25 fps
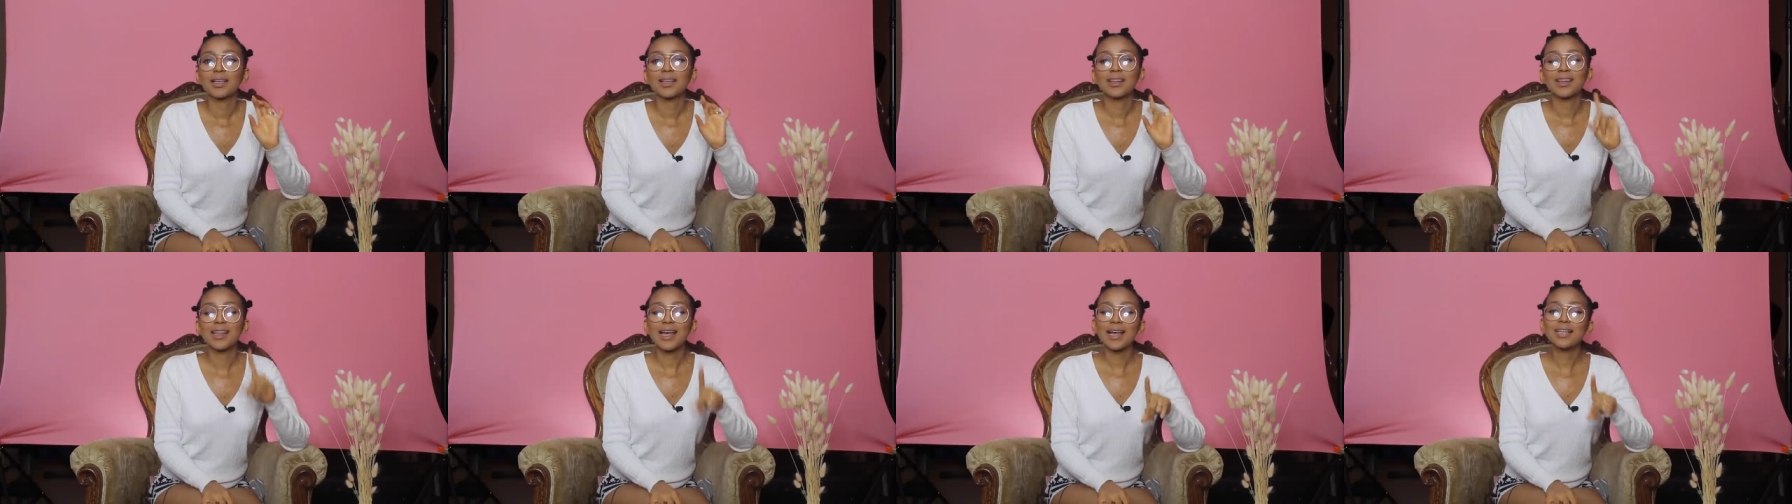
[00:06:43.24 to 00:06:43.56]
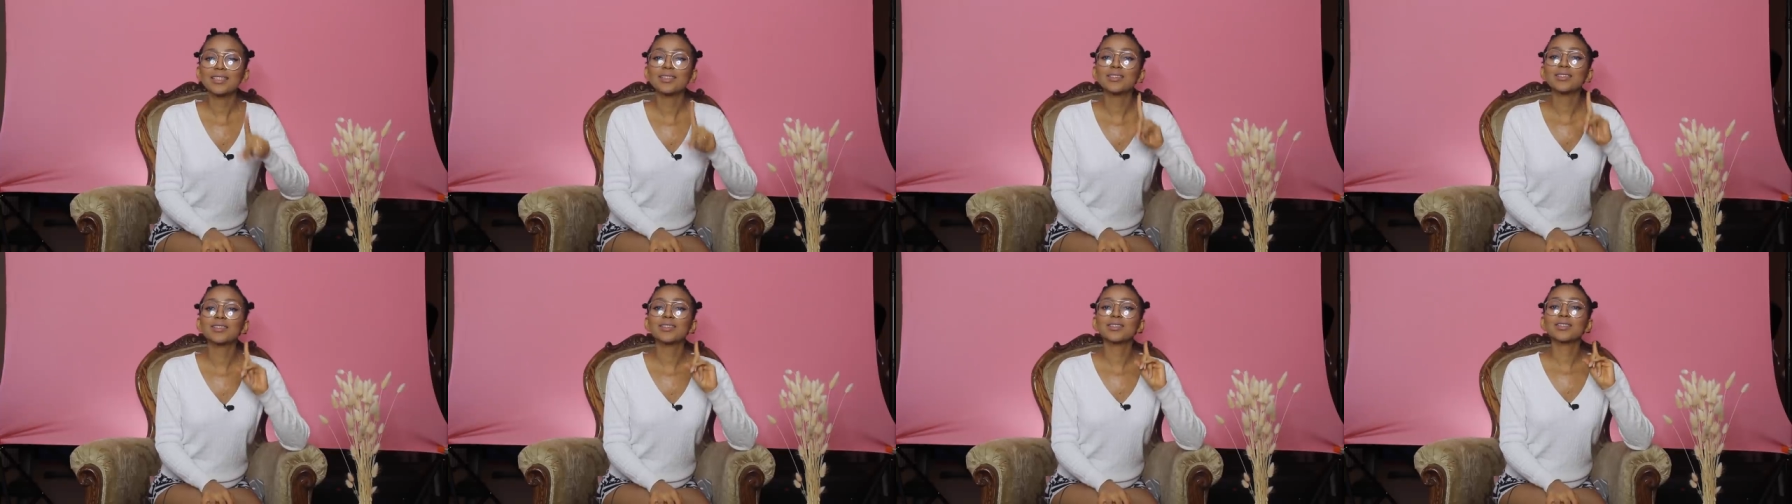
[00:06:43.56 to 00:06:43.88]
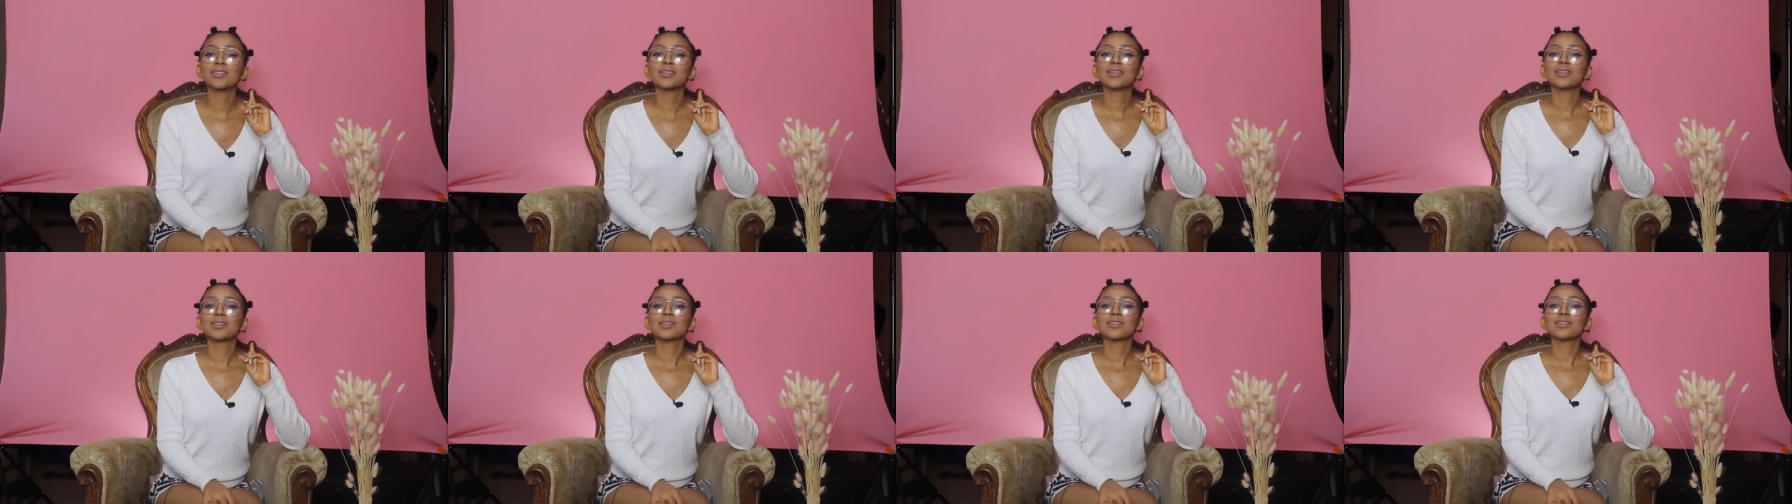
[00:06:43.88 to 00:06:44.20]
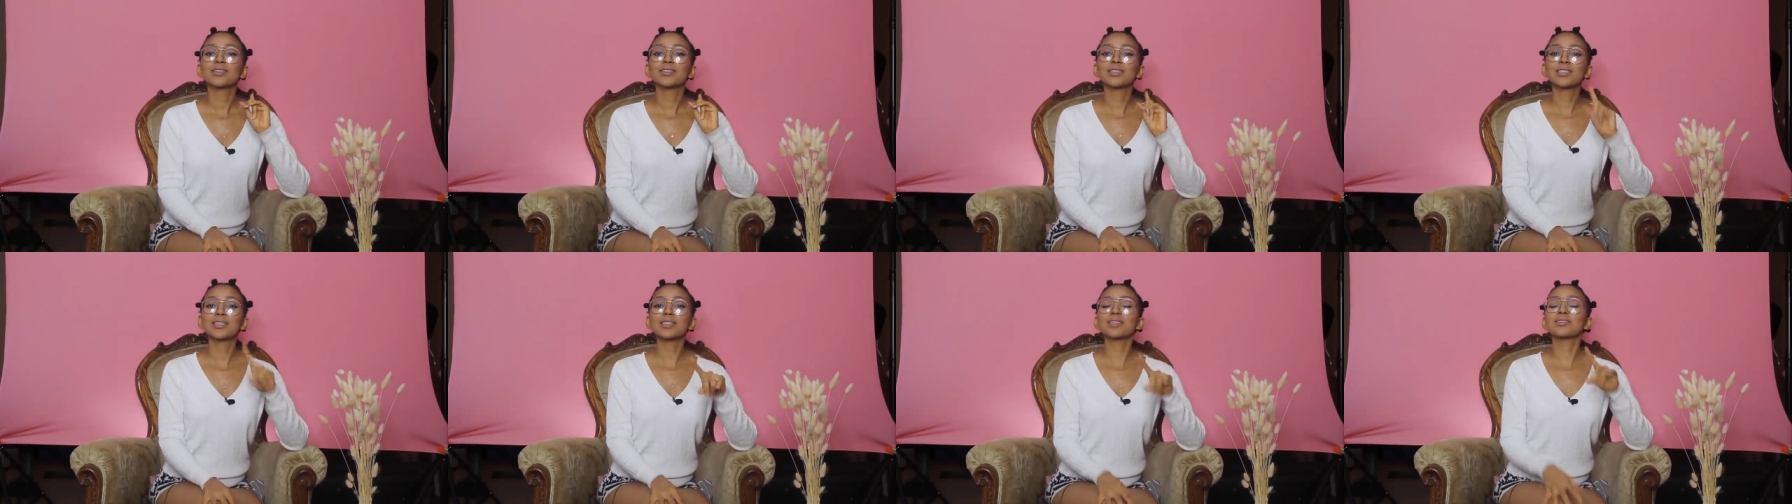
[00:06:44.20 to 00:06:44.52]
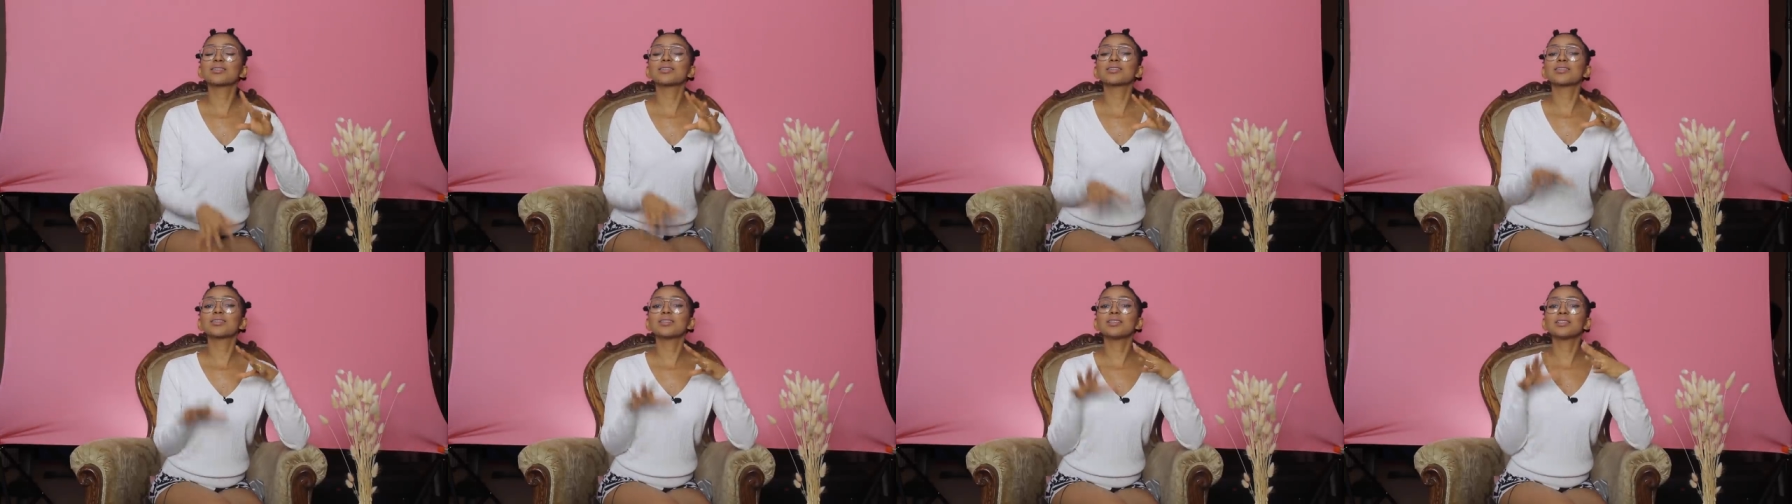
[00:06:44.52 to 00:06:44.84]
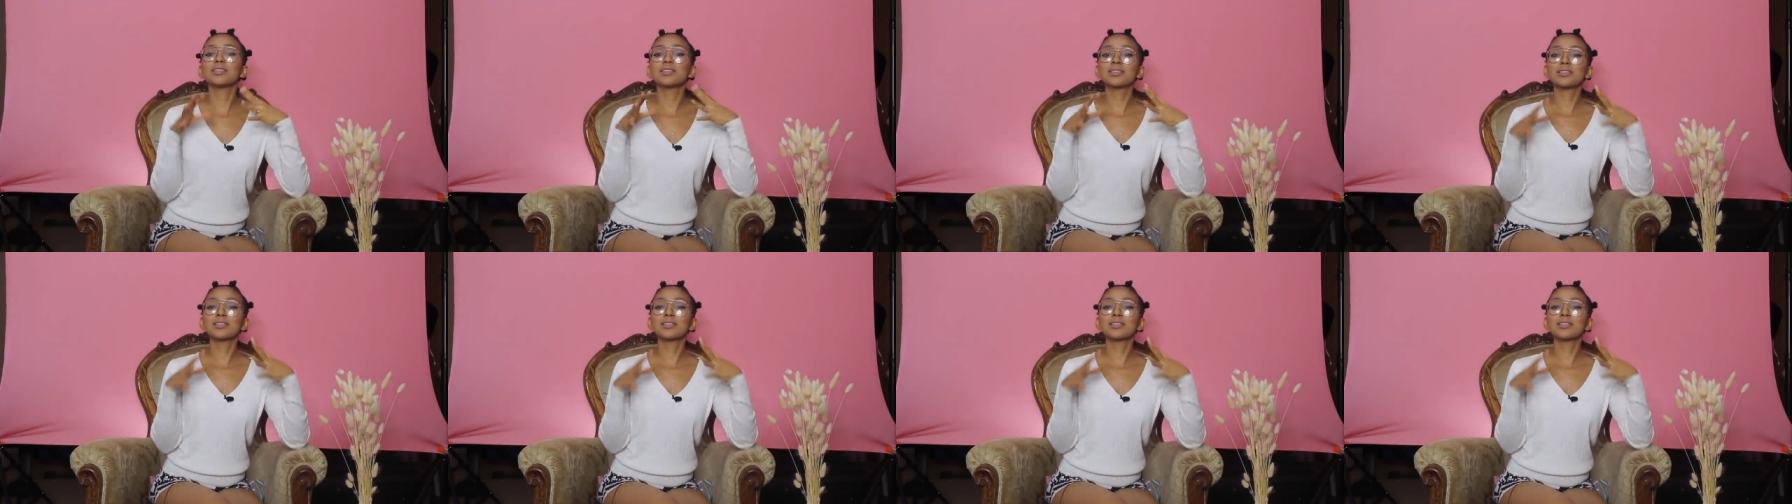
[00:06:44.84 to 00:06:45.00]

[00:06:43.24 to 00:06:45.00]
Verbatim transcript: That's just a